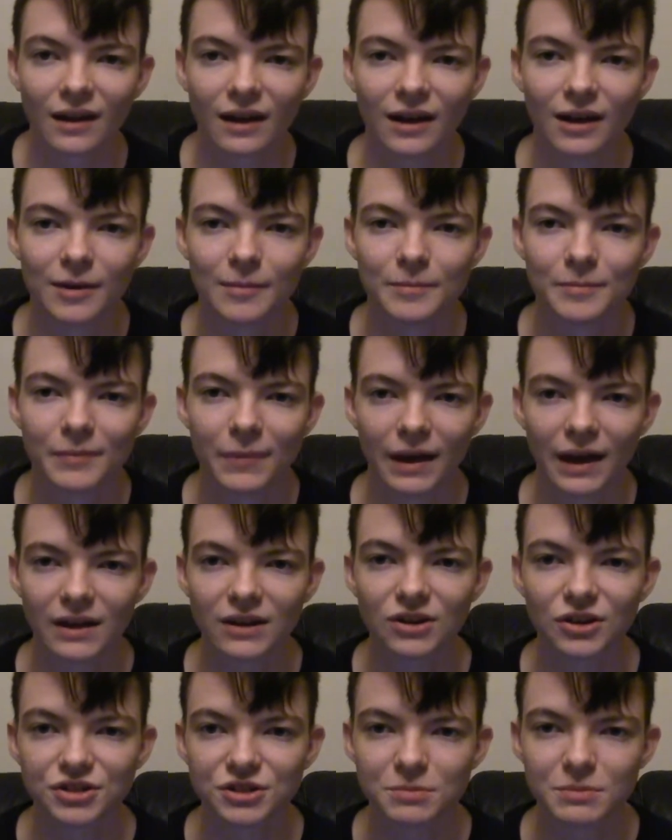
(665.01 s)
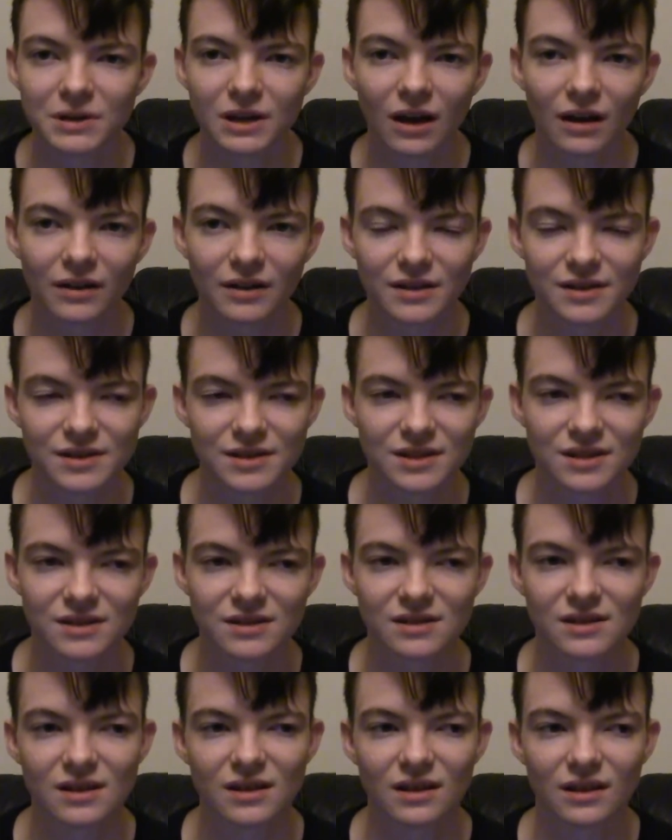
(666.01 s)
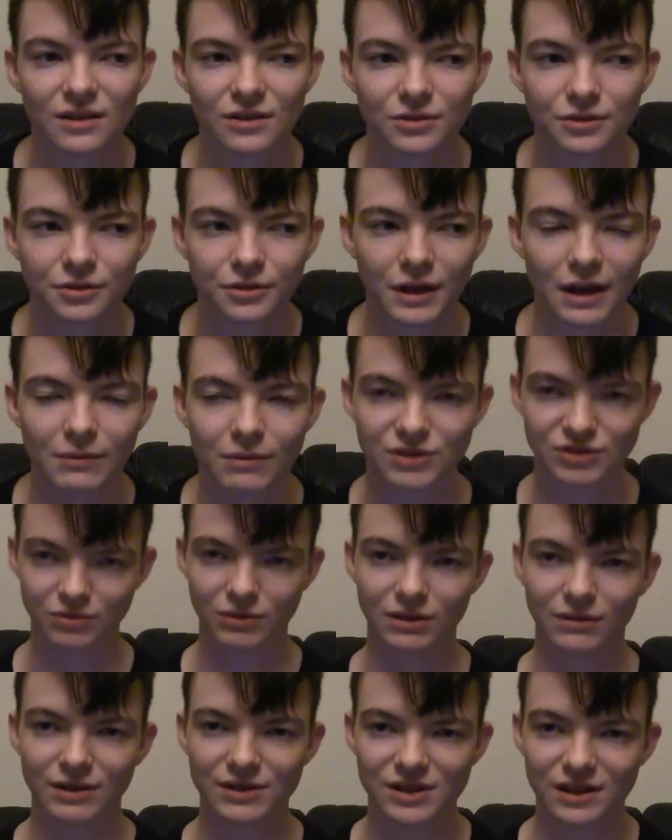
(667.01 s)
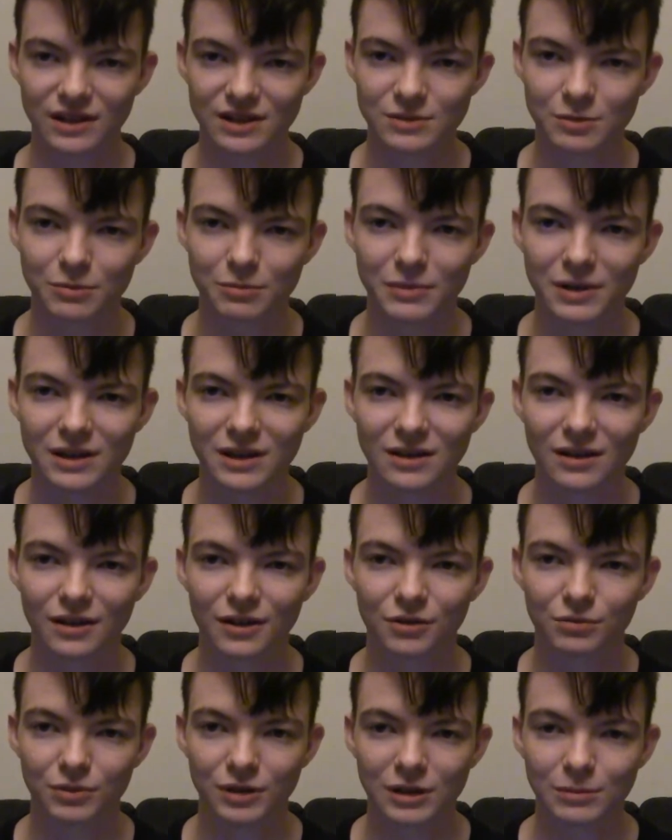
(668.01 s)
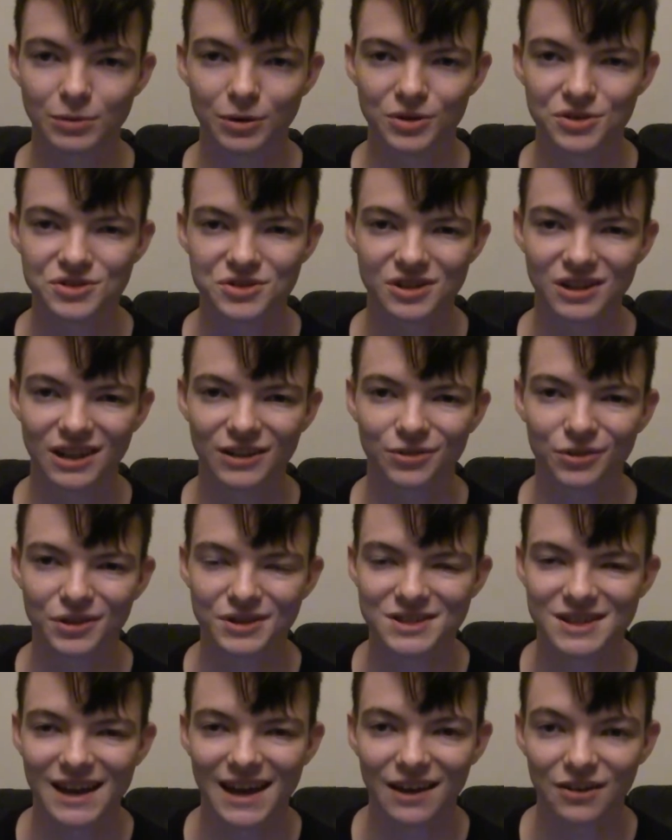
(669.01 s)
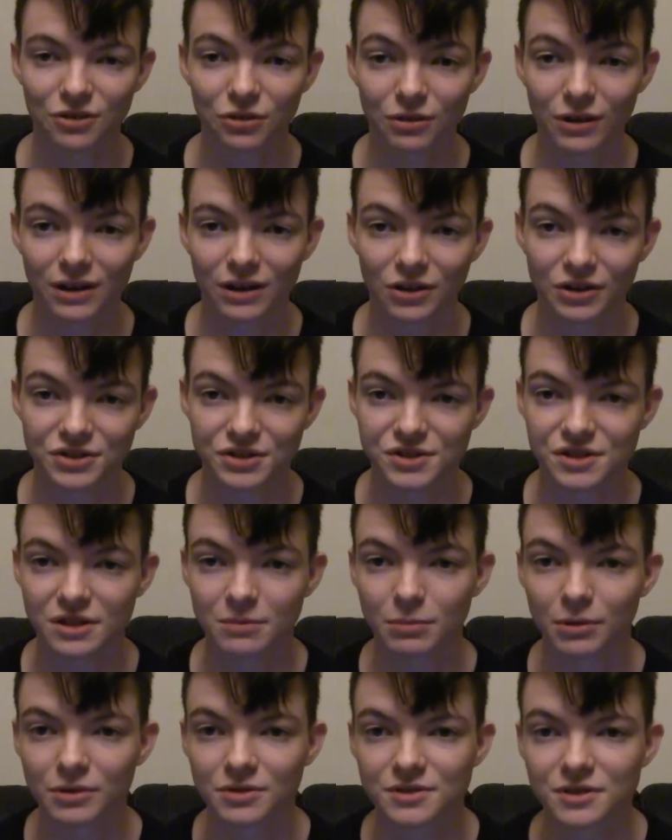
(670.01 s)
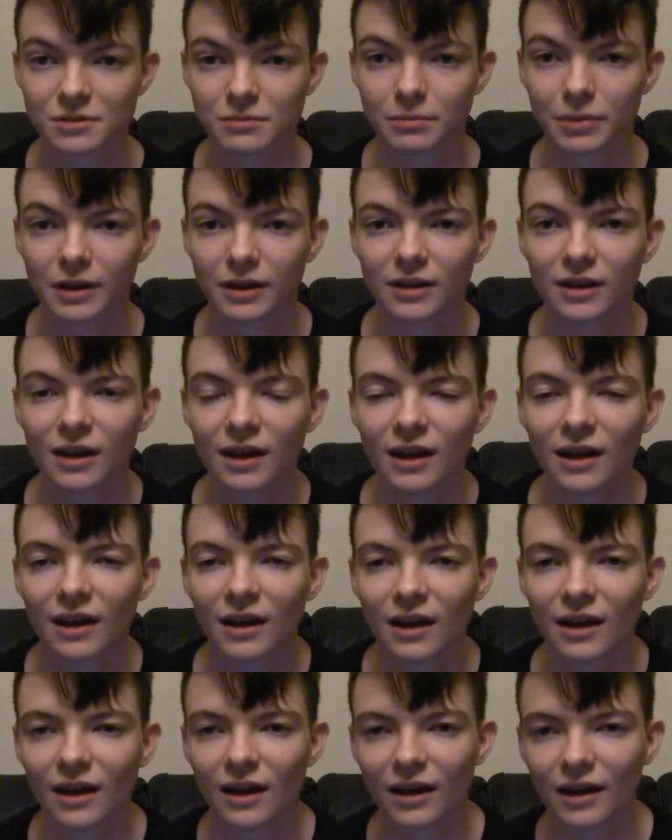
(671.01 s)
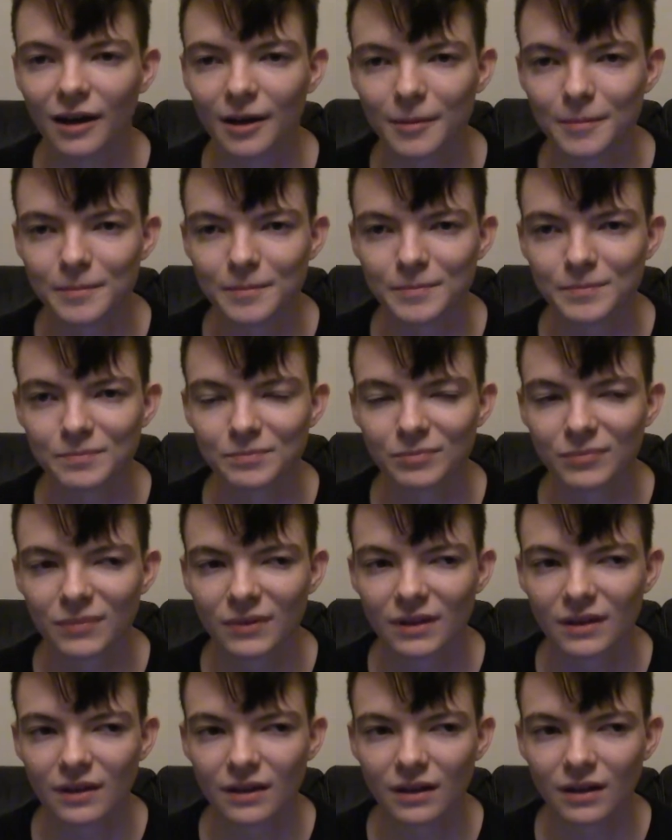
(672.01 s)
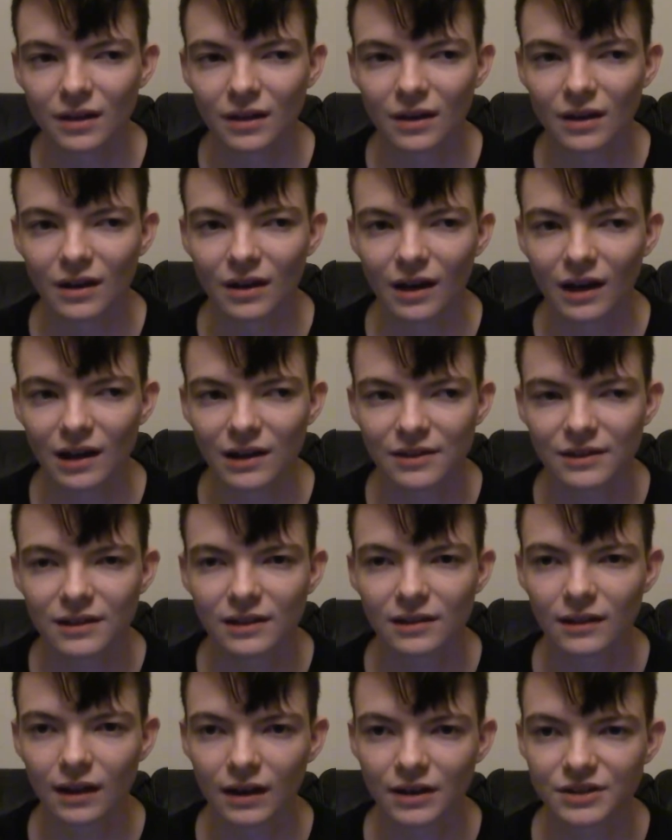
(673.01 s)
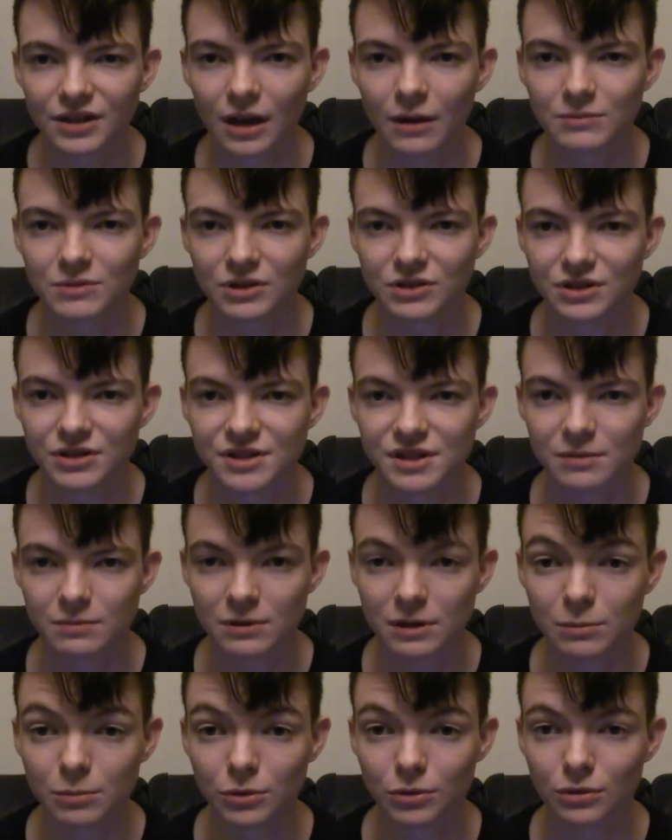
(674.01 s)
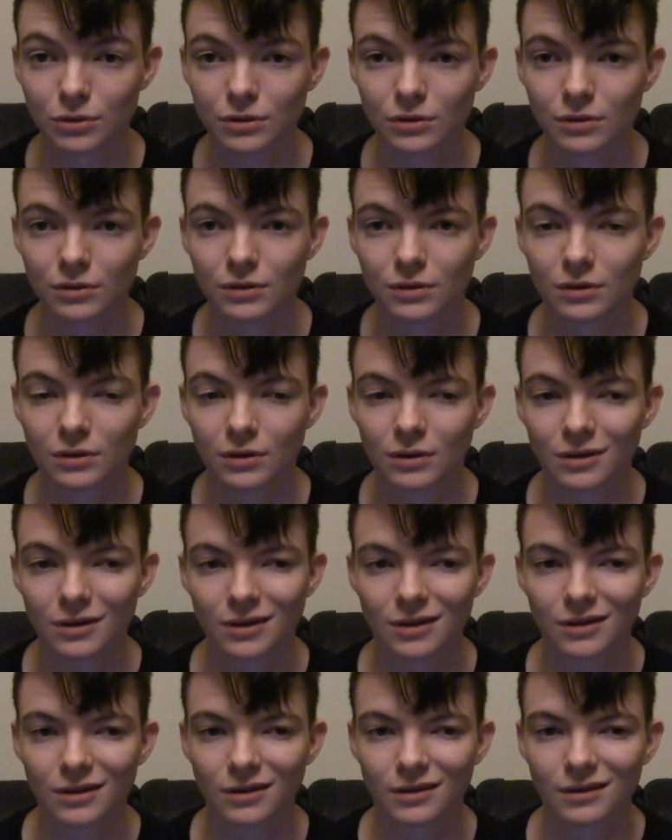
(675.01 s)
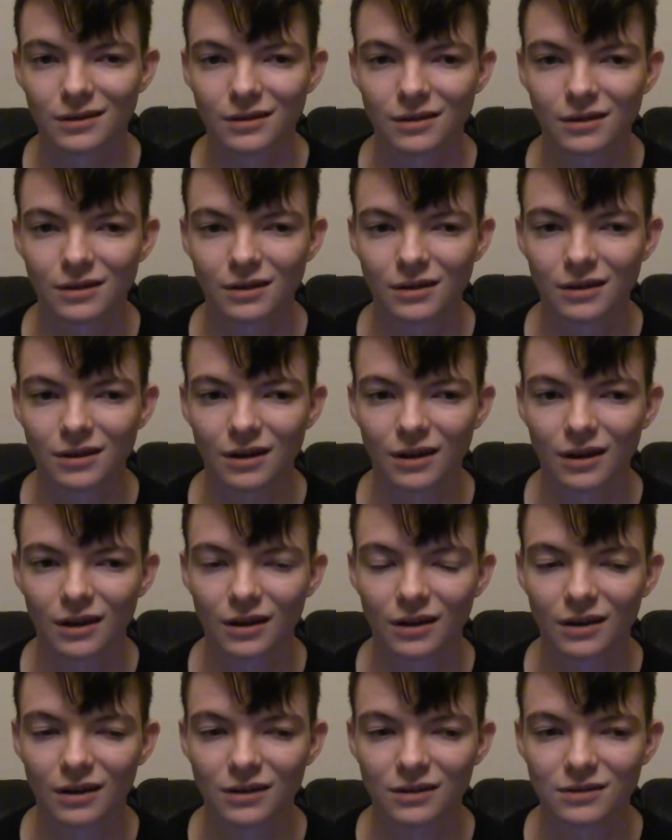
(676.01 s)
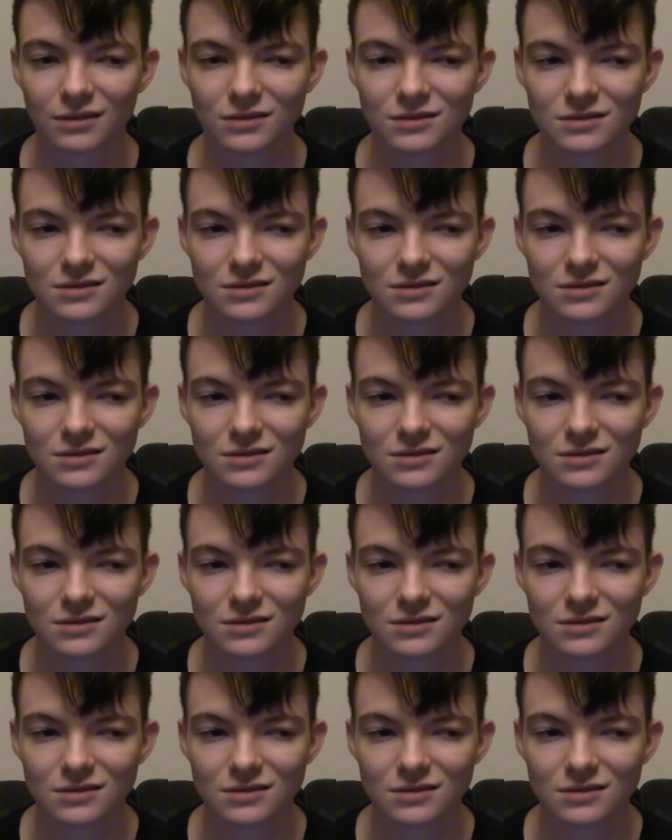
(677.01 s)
And to be honest, that really resonates with me on a really personal level as an actor and an autistic person, but I think a lot of times autistic people are